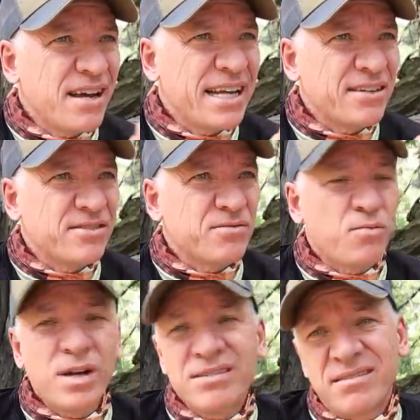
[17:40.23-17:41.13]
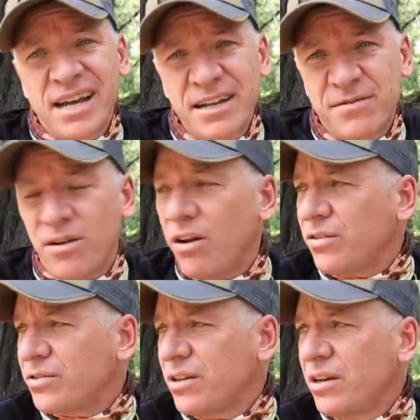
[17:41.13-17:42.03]
night because once night
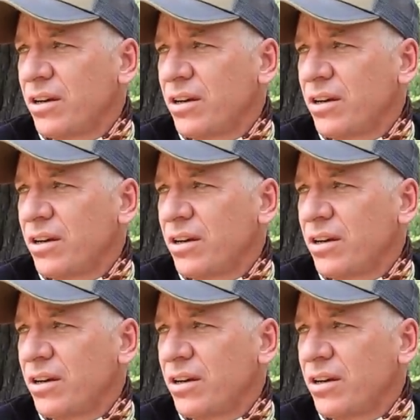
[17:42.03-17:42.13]
falls,